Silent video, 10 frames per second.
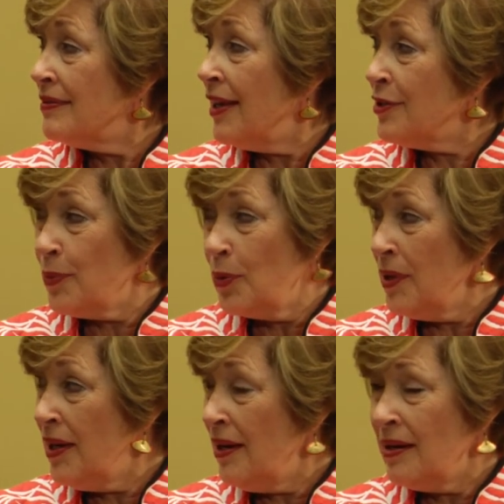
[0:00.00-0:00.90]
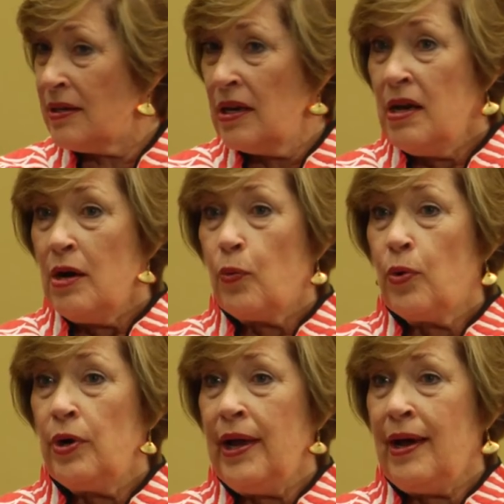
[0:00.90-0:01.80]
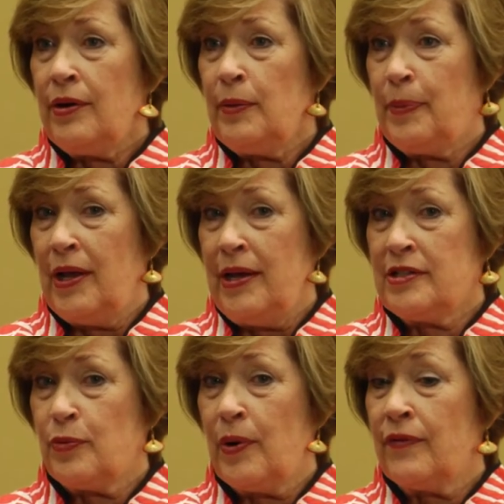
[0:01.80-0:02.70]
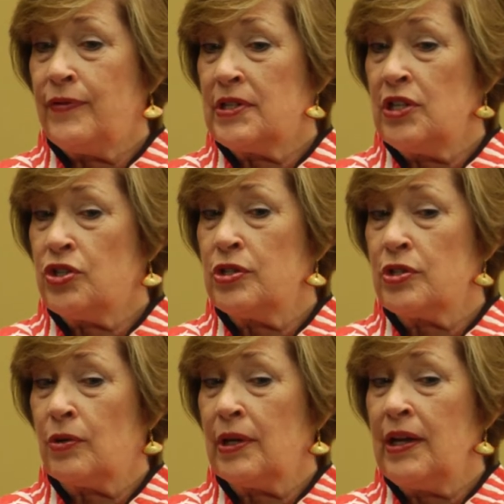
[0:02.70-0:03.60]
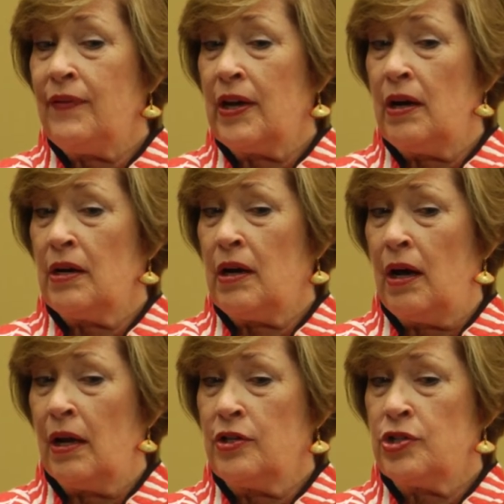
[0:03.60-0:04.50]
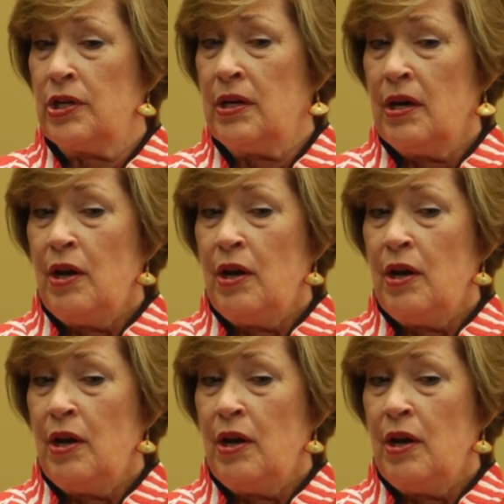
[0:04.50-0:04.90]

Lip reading: That's what we get. We're now at a place where physicians are leaving oncology